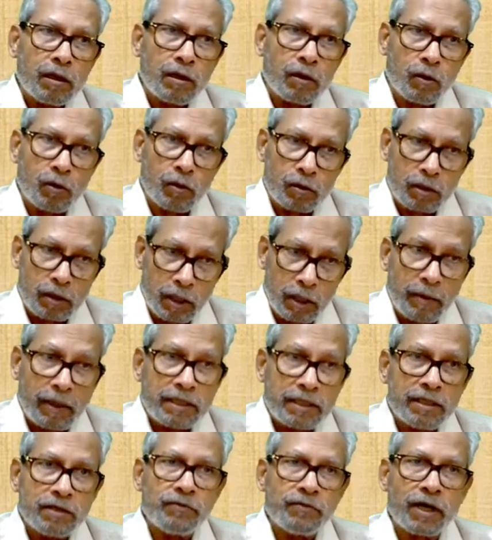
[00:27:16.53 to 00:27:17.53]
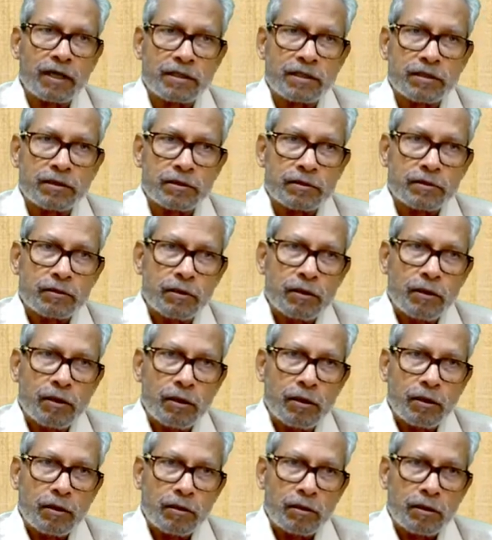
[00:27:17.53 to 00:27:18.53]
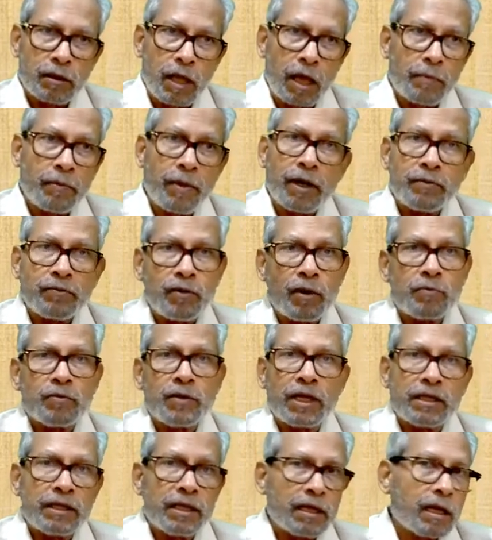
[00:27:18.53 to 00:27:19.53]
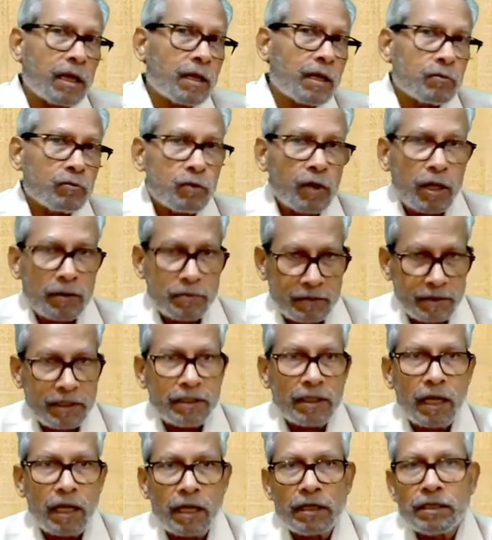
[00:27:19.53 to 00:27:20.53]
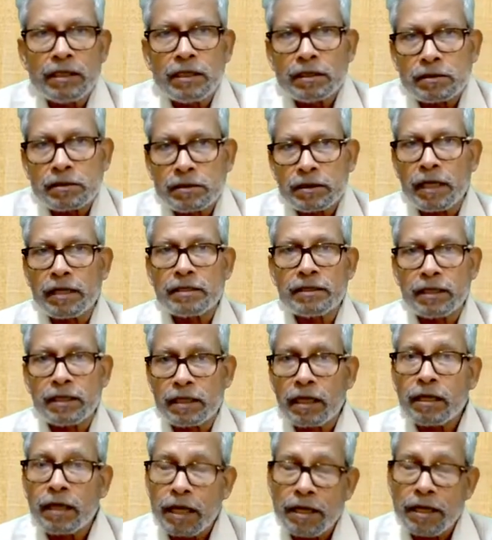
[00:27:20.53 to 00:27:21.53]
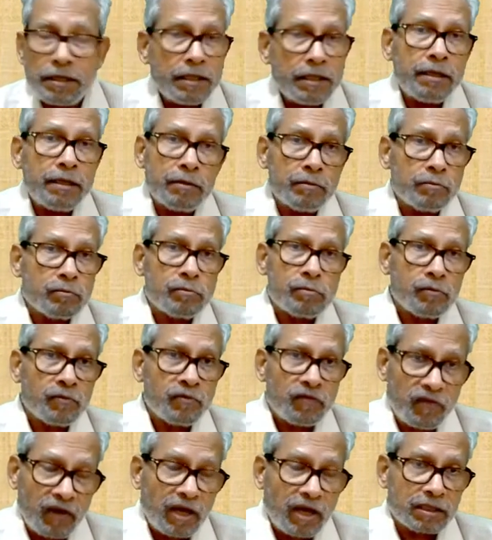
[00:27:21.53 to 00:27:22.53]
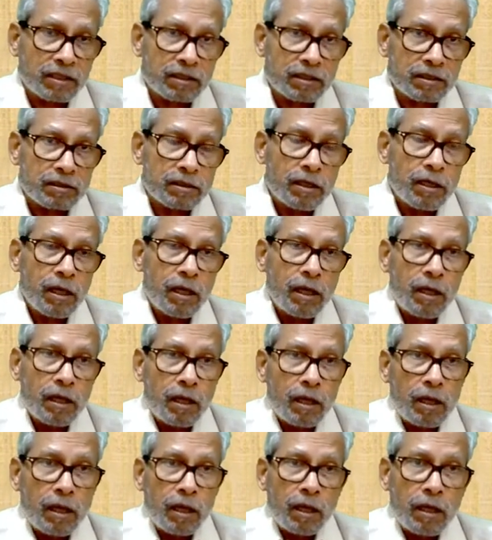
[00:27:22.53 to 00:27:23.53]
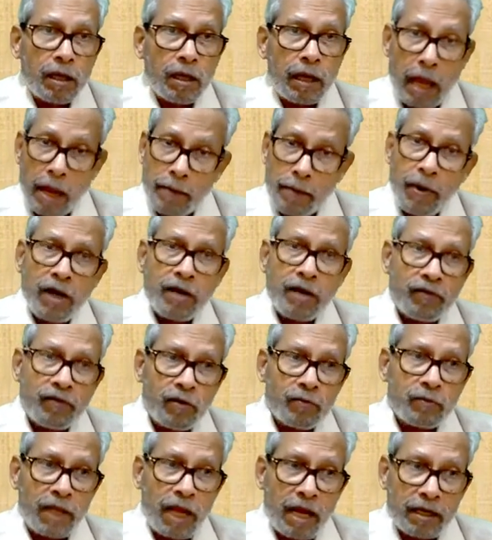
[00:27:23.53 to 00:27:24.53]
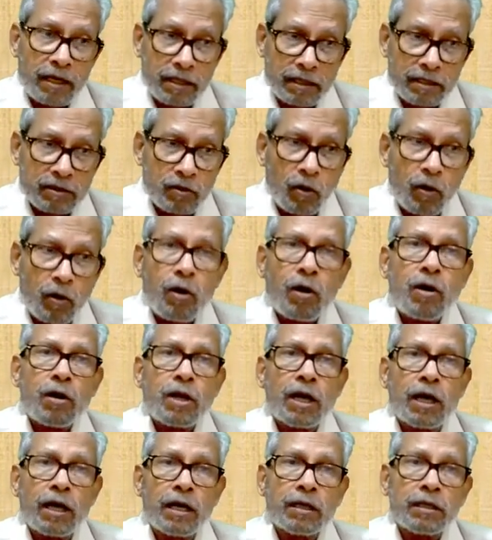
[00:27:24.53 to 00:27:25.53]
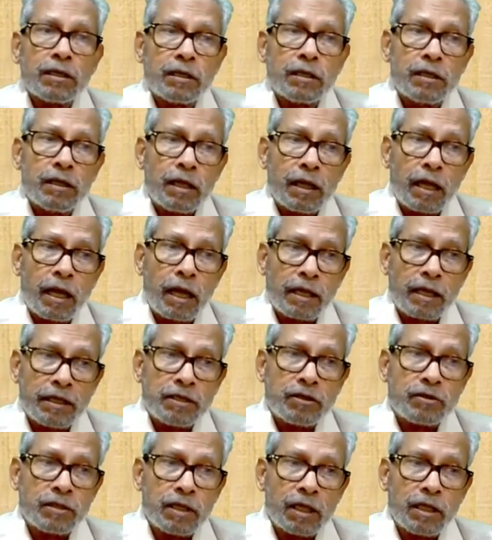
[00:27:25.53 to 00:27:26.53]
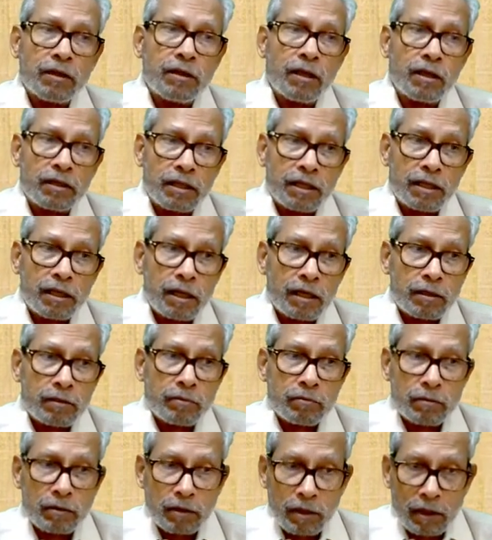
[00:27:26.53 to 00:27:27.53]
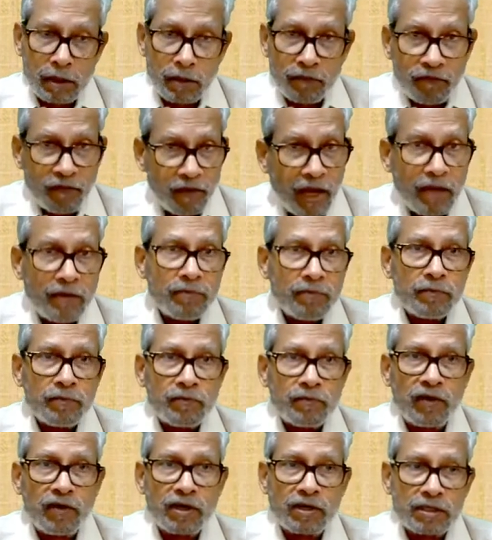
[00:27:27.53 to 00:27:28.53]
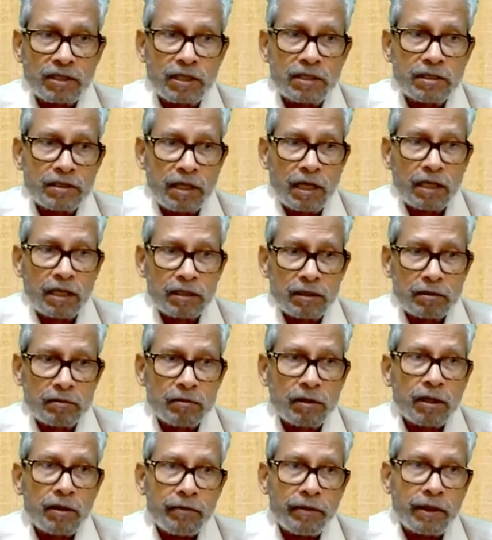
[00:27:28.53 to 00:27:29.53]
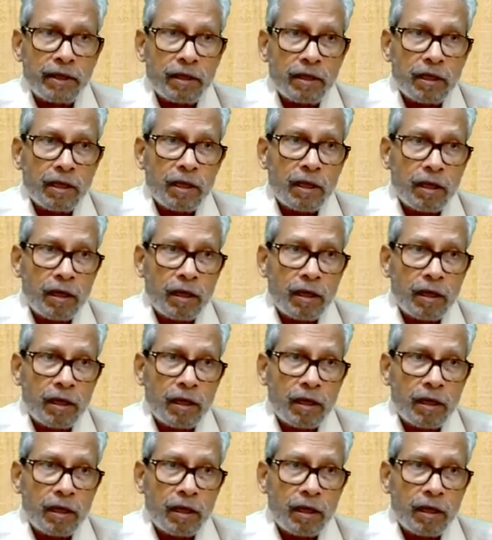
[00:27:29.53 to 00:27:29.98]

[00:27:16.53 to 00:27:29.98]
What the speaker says: Your emerging functions. Apart from that, we have seen the earlier slide, there are 19 functions. Apart from that is all are additional, there are 5 functions are given,